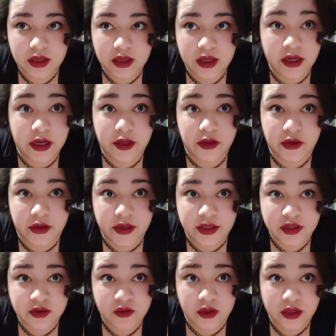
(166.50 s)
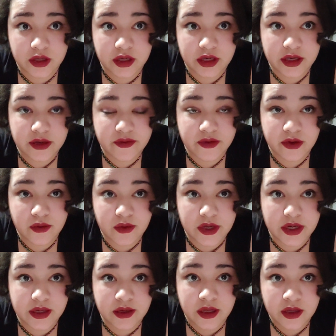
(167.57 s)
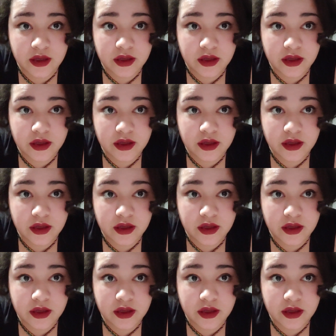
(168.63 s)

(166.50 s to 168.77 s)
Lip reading: another disorder, a different one.